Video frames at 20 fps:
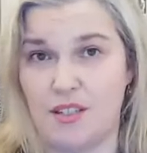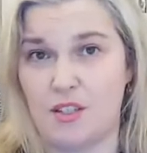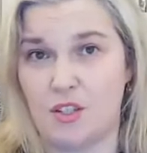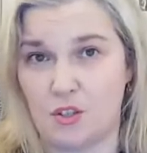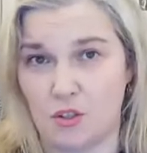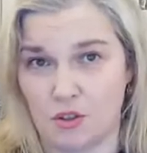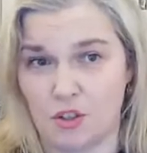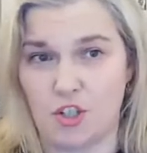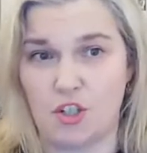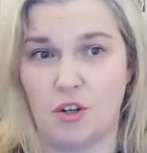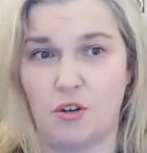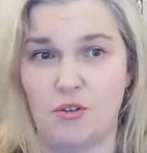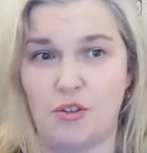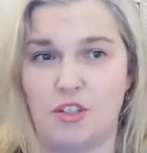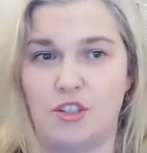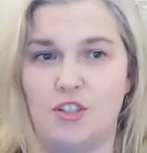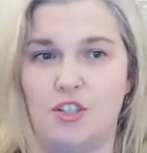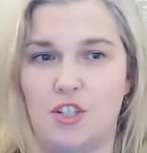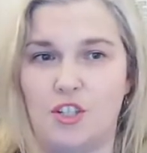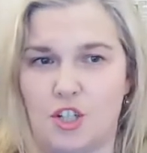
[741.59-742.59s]
stood
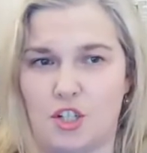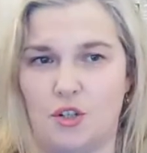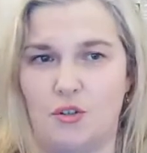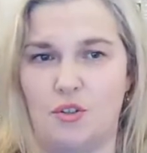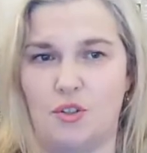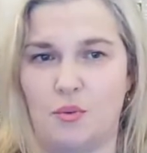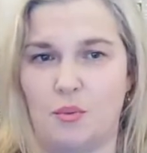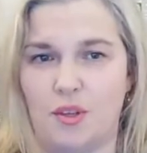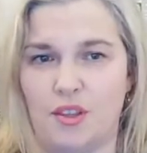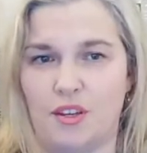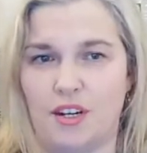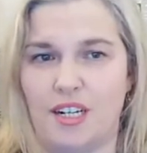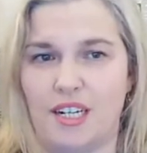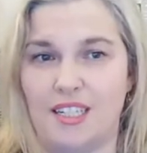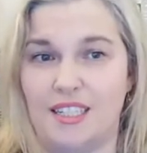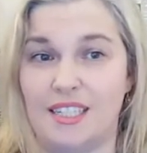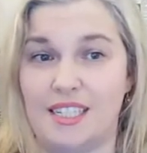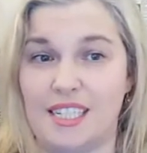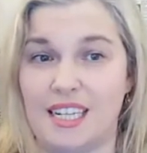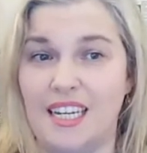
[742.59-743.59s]
shoulder to shoulder with
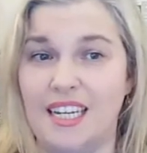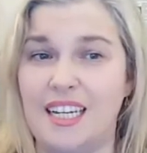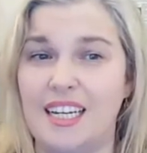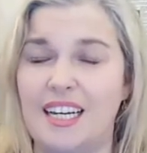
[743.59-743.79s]
Ireland.